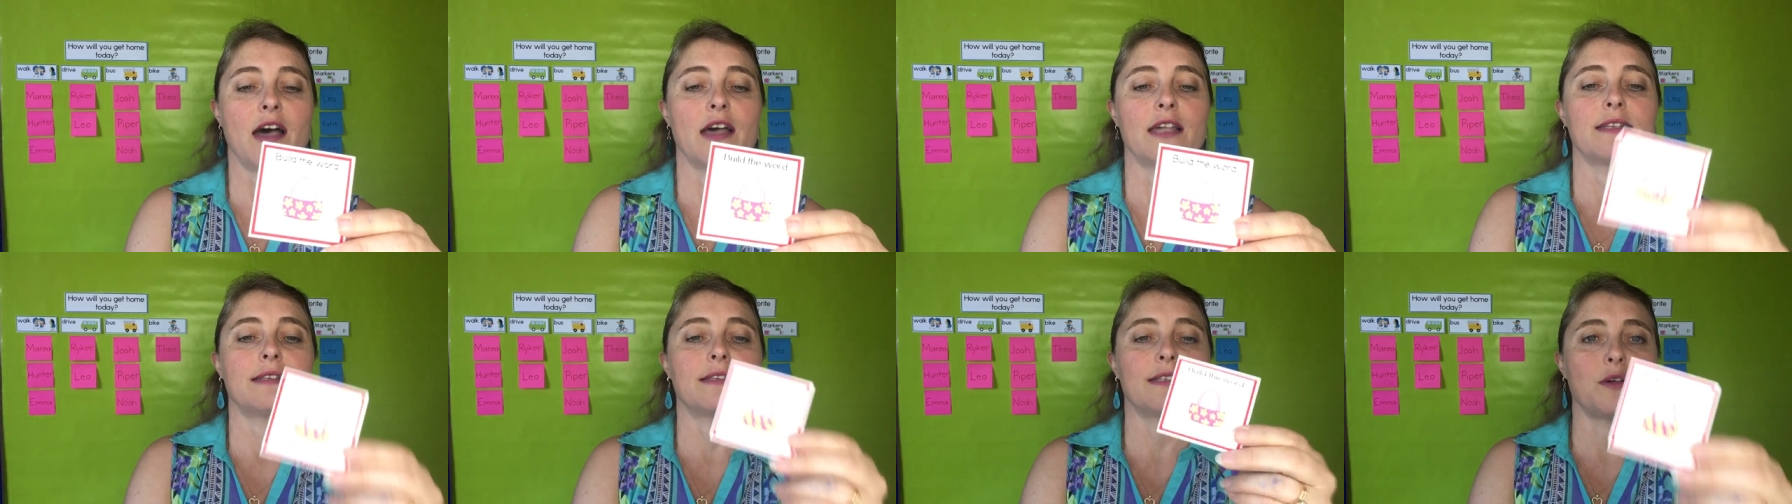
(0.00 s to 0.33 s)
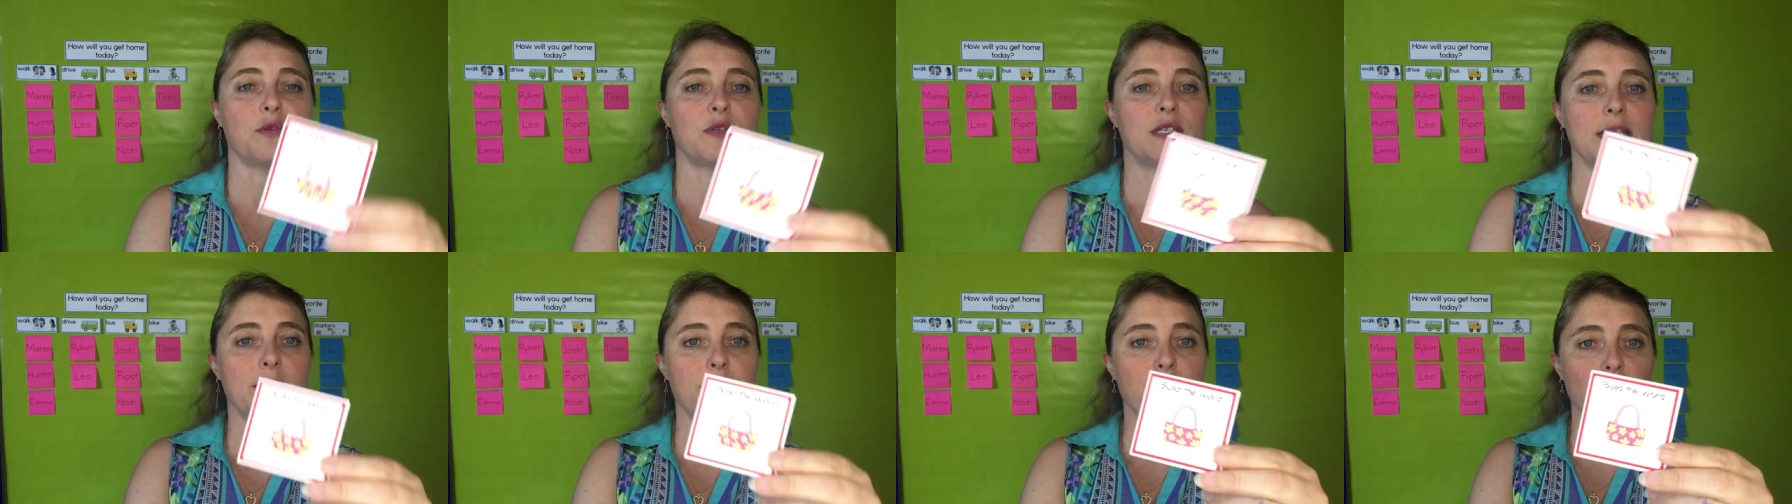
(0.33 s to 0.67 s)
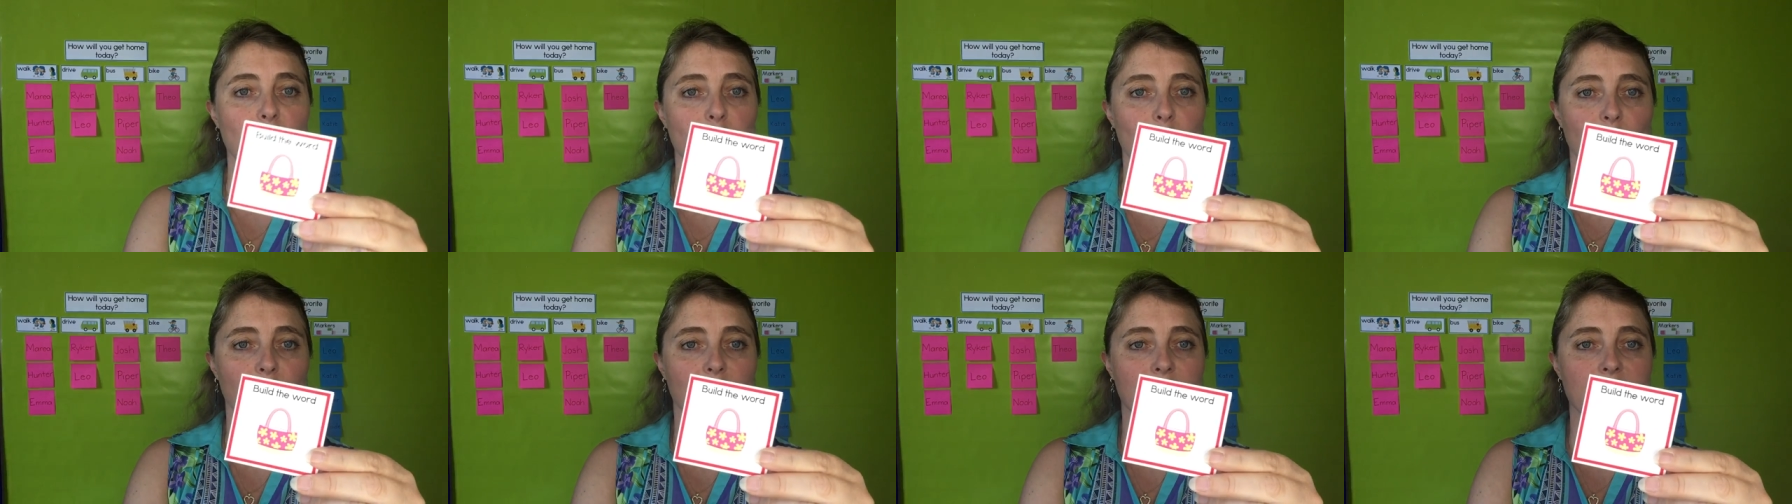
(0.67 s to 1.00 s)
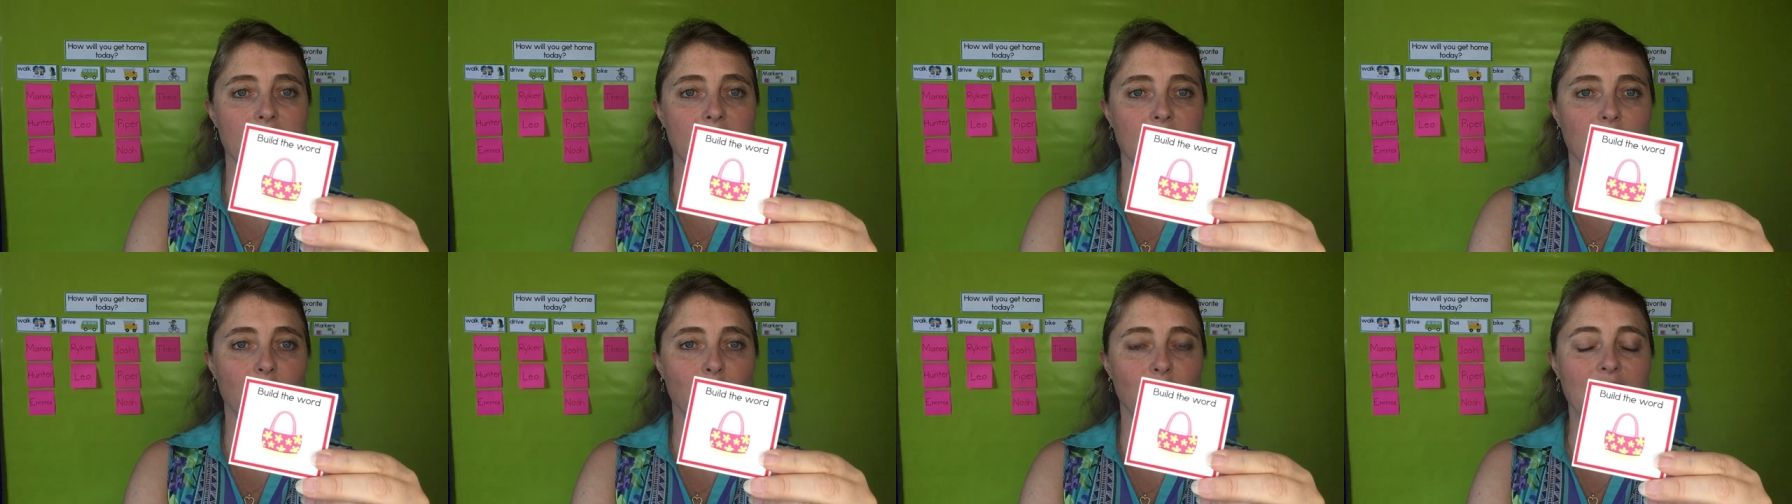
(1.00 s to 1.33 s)
So simple words
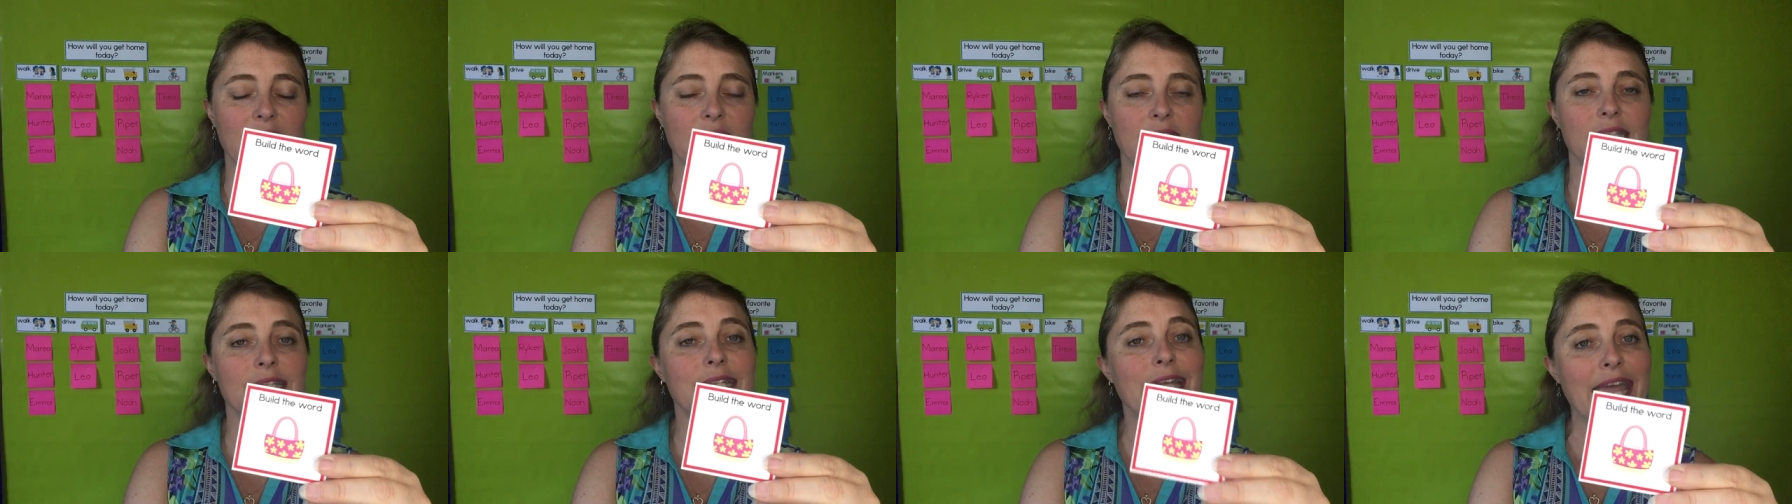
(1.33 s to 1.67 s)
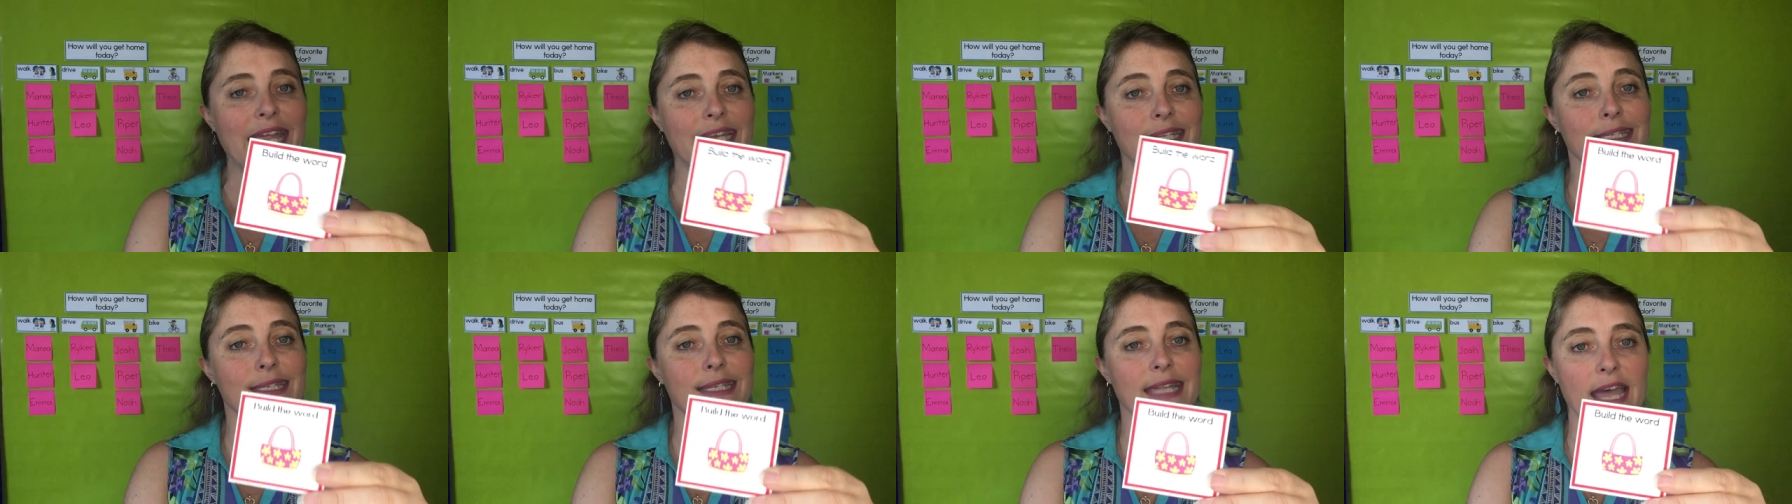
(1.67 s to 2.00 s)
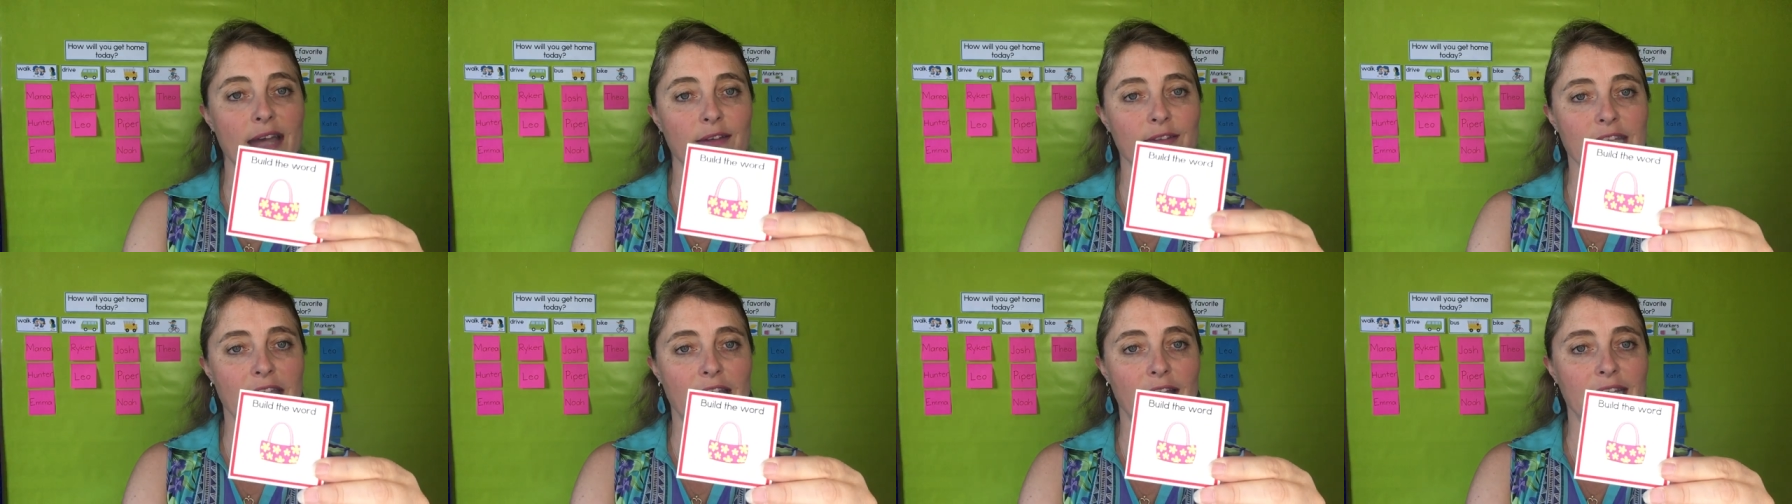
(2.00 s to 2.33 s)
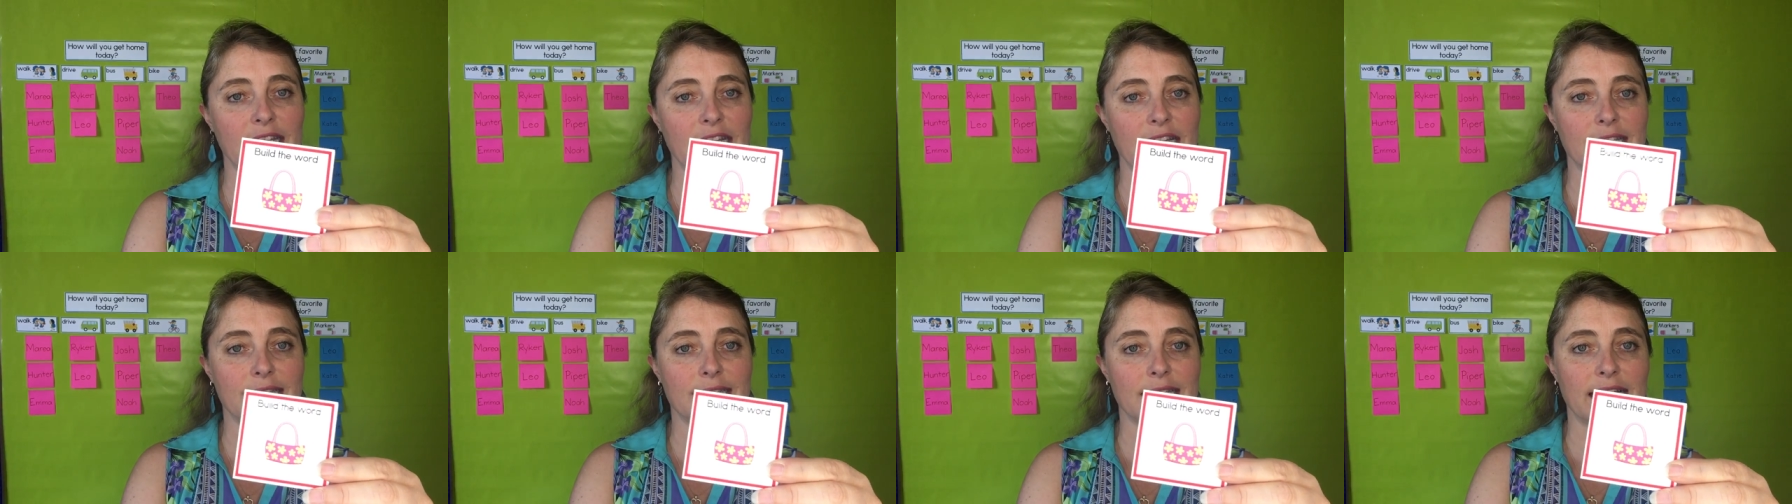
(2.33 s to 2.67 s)
that your kids can sound out
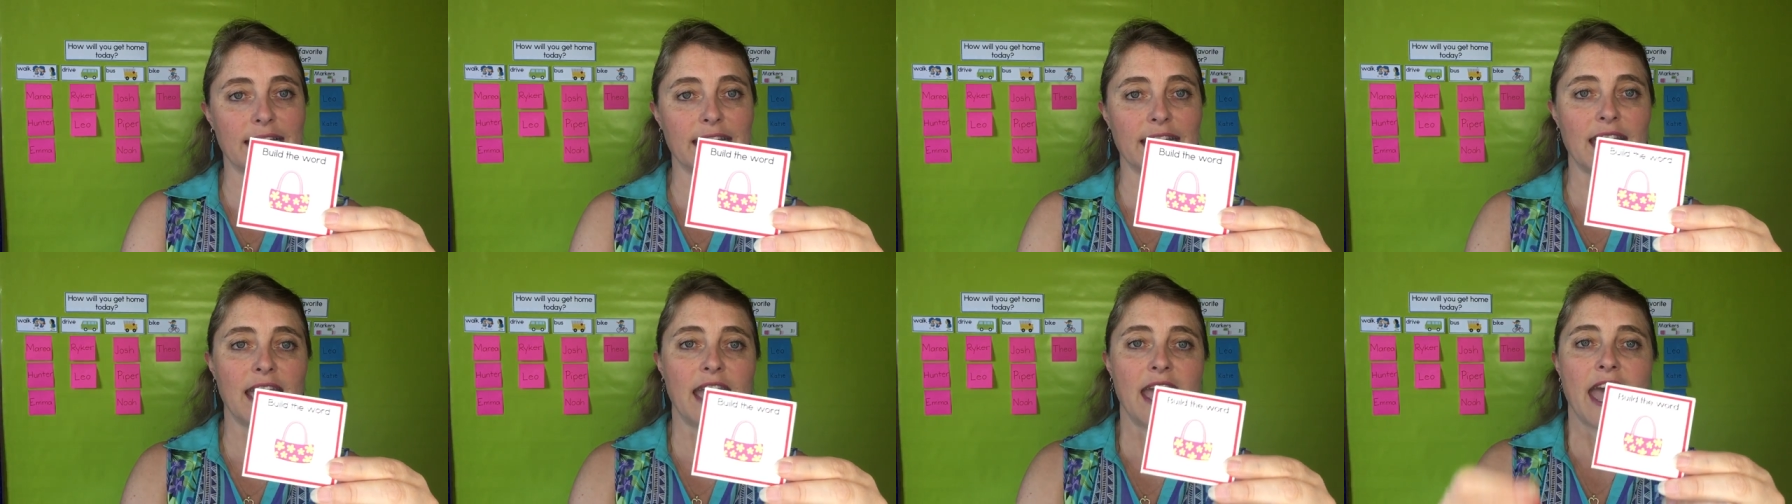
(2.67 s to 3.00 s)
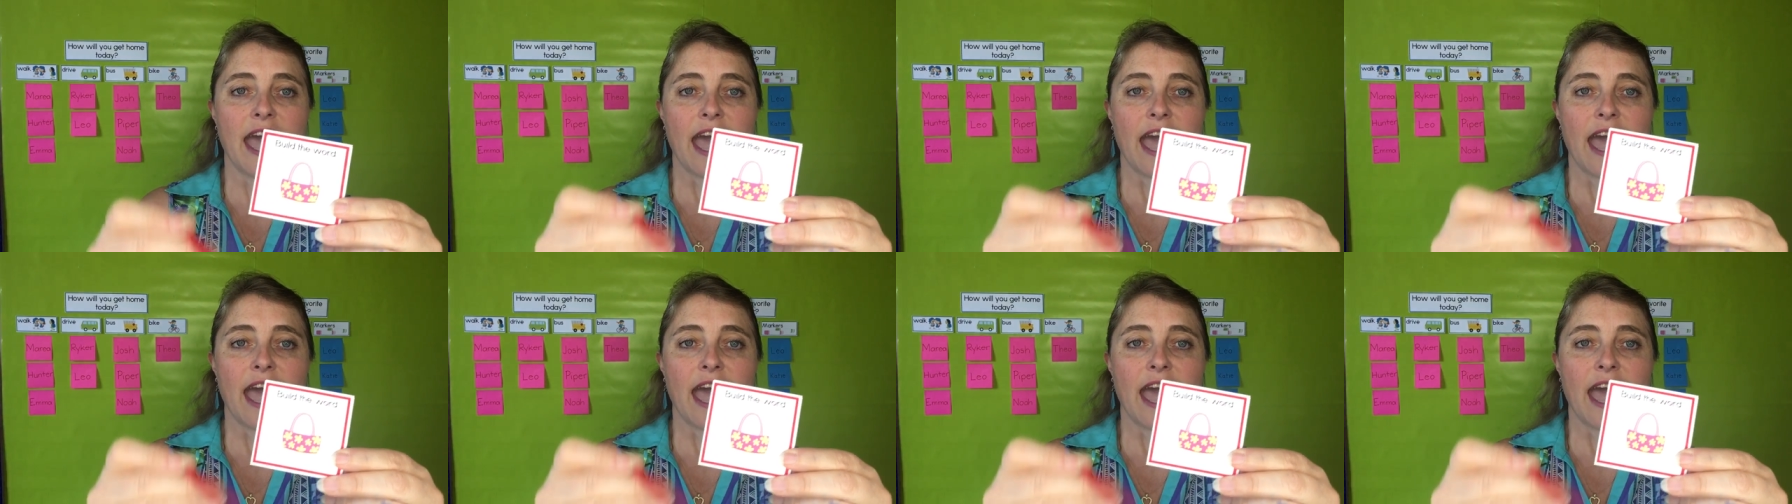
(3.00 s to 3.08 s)
easily.